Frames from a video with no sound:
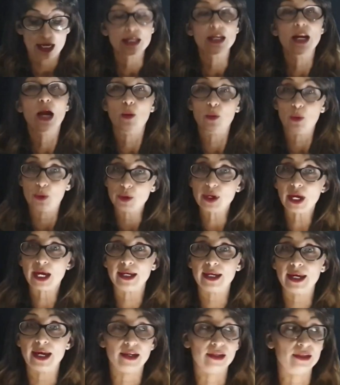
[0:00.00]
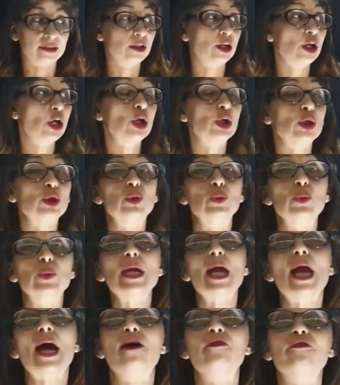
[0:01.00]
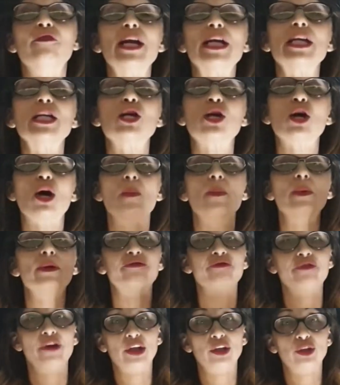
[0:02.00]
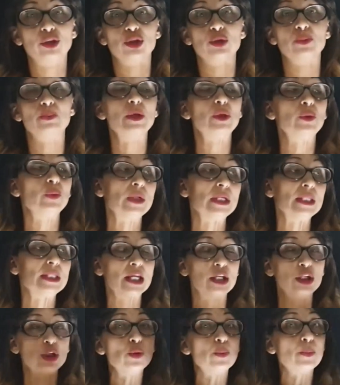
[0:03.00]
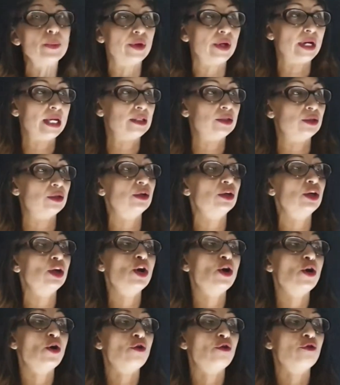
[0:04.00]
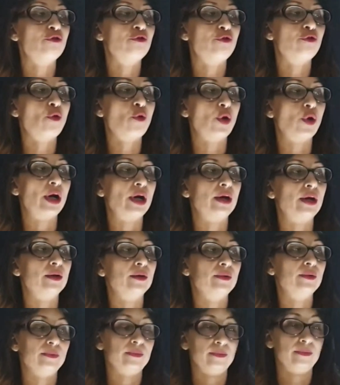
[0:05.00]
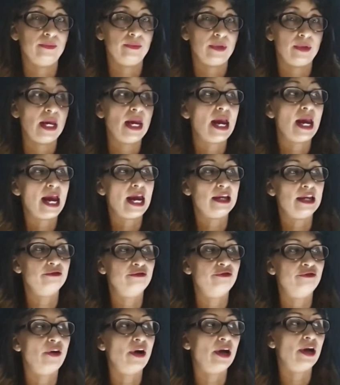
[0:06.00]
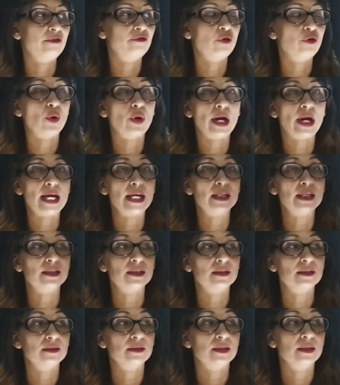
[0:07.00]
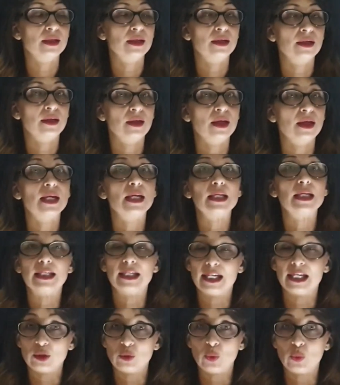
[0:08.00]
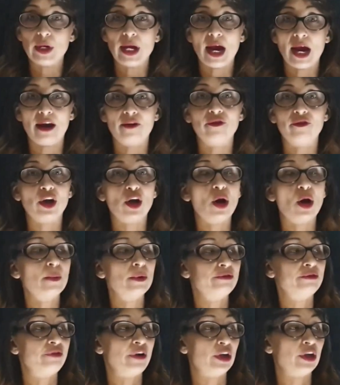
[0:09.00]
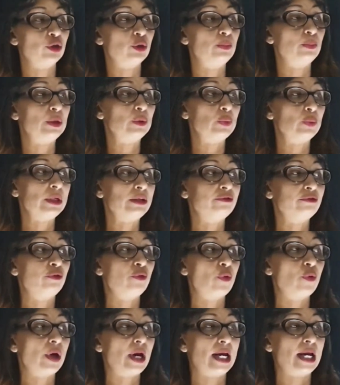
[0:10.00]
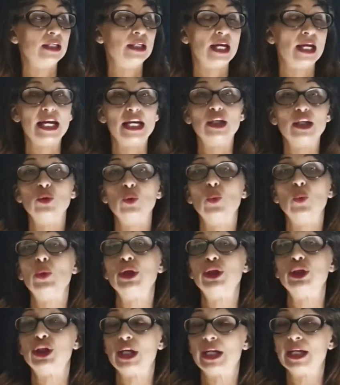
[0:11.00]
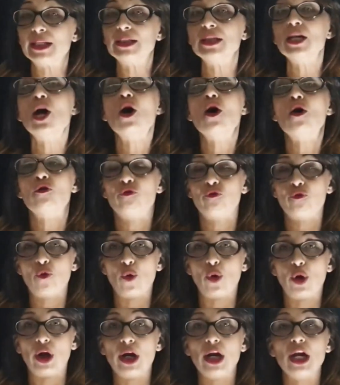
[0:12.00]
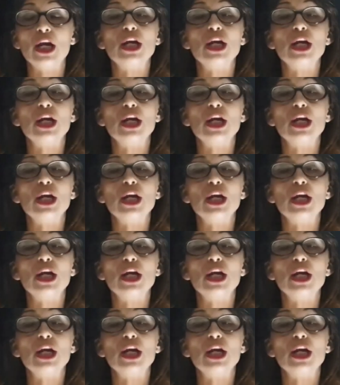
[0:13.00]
Now look again. Do we have any common factors between the numerator 4 and 5 or 8? Yes, we have a common factor between 4 and 8, which is 4.